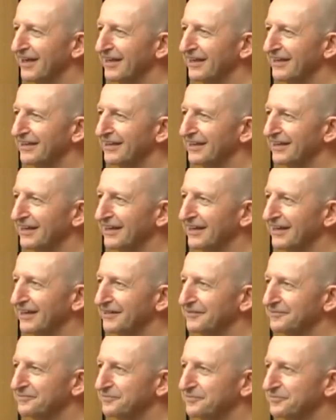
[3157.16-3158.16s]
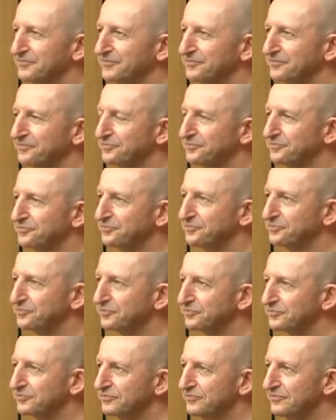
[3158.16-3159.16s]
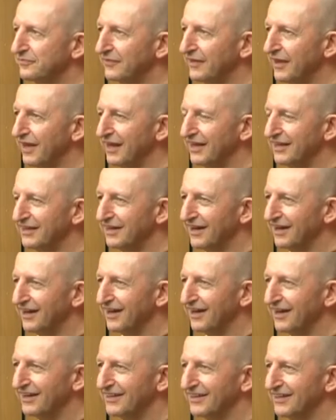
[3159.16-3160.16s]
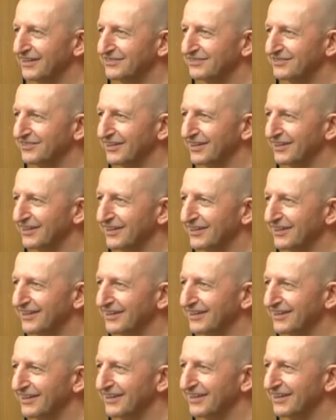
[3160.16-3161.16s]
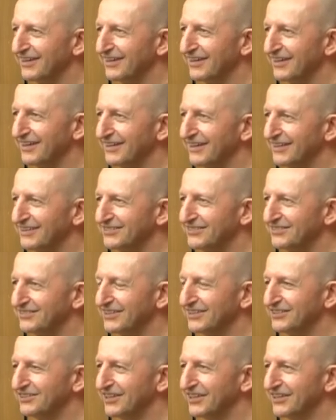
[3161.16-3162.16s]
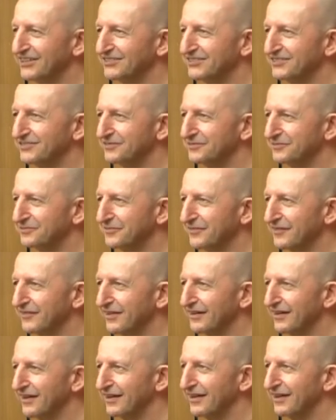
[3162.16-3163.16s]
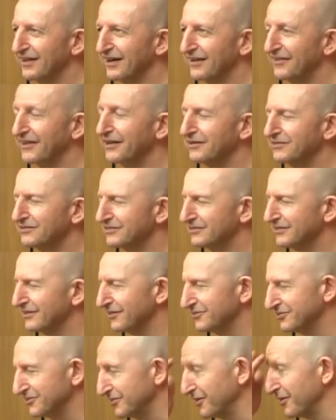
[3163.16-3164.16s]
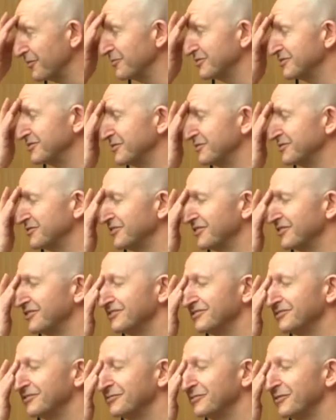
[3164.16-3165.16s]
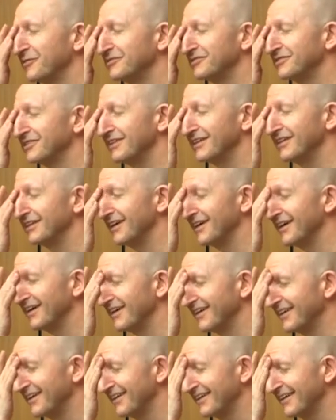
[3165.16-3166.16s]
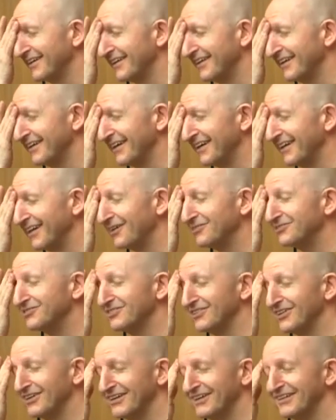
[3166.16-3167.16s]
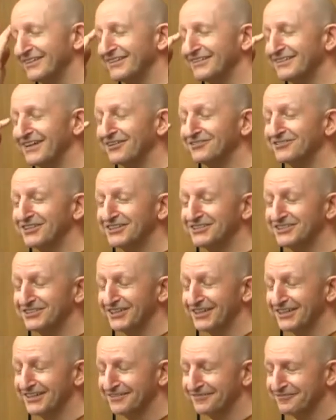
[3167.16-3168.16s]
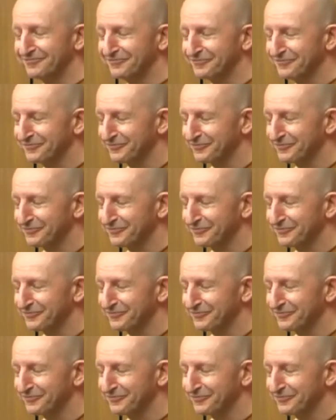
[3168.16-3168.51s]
in the um, in uh, in his uh, in his teachings. I think it was no, no, it wasn't. It was sorry, excuse me. It was the uh, Lao Tzu in the Tao Te Ching.